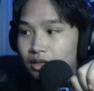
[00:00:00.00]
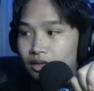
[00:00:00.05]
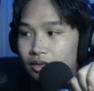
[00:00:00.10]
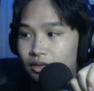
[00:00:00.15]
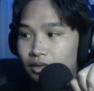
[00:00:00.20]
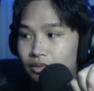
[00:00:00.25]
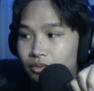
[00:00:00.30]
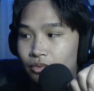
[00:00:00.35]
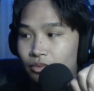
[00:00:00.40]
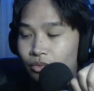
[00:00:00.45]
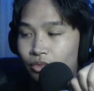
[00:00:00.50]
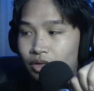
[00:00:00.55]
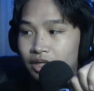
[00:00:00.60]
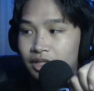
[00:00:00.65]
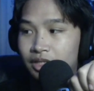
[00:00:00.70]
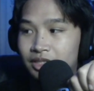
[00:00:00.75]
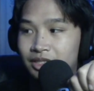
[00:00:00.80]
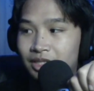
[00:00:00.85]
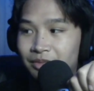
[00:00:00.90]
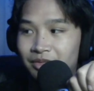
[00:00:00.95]
What is
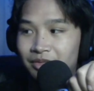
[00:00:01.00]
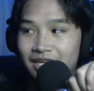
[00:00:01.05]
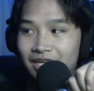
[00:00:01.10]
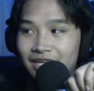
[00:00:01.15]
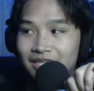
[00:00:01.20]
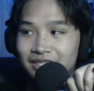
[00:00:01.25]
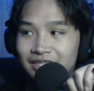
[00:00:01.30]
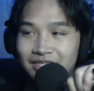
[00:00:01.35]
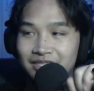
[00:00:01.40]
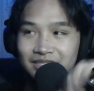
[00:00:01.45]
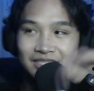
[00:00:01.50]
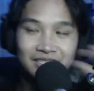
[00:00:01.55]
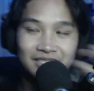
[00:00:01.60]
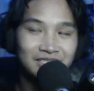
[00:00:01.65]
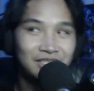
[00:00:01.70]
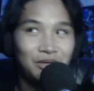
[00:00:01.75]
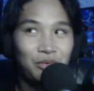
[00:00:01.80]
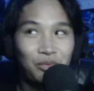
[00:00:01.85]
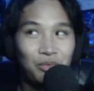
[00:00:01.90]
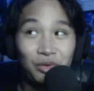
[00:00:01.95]
up, guys?
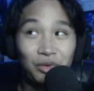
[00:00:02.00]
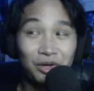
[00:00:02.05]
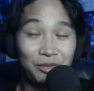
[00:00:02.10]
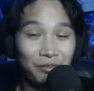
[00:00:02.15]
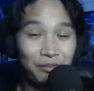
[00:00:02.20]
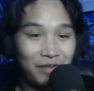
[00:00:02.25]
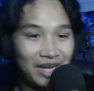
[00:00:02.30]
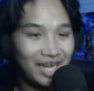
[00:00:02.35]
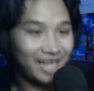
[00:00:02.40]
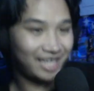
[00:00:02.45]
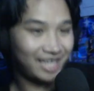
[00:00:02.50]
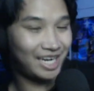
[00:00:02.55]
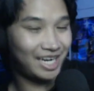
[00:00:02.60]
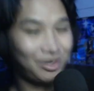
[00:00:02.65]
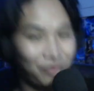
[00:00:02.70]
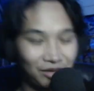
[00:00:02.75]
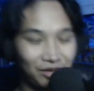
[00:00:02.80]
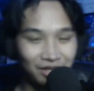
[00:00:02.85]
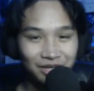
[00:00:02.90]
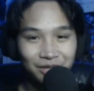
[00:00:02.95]
We're back and we're
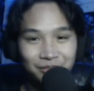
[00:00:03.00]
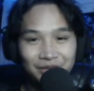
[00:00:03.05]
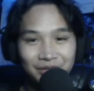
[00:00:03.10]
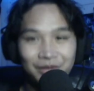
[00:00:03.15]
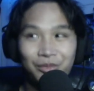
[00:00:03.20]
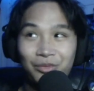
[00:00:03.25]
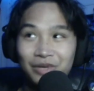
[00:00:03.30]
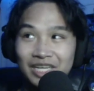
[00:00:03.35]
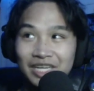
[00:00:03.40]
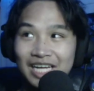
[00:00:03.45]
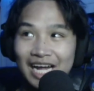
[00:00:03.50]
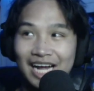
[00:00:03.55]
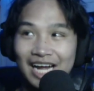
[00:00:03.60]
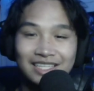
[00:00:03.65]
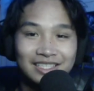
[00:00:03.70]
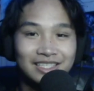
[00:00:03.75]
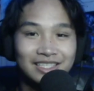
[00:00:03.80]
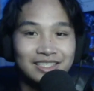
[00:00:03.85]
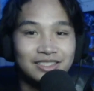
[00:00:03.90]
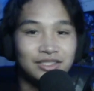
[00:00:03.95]
gonna be
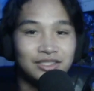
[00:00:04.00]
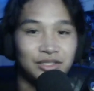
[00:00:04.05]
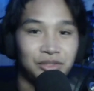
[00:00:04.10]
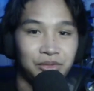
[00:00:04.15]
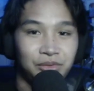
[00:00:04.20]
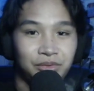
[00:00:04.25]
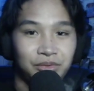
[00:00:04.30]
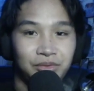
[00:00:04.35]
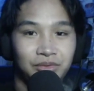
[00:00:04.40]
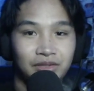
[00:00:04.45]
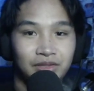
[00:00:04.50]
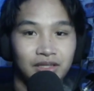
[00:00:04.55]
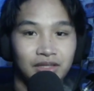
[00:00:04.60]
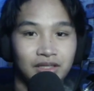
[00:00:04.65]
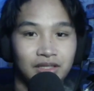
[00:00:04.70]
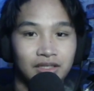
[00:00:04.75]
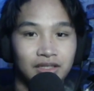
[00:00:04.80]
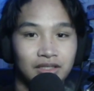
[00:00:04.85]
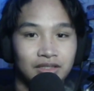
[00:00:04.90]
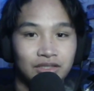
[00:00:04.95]
reacting to
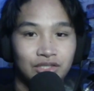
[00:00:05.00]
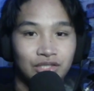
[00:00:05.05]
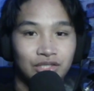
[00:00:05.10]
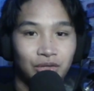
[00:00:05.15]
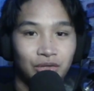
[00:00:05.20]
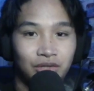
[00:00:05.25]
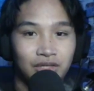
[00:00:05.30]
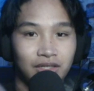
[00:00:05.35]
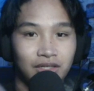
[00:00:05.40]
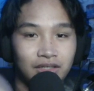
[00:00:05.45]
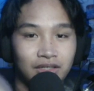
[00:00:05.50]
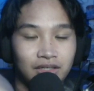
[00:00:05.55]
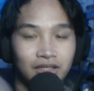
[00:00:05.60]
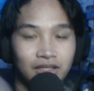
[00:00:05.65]
the Joker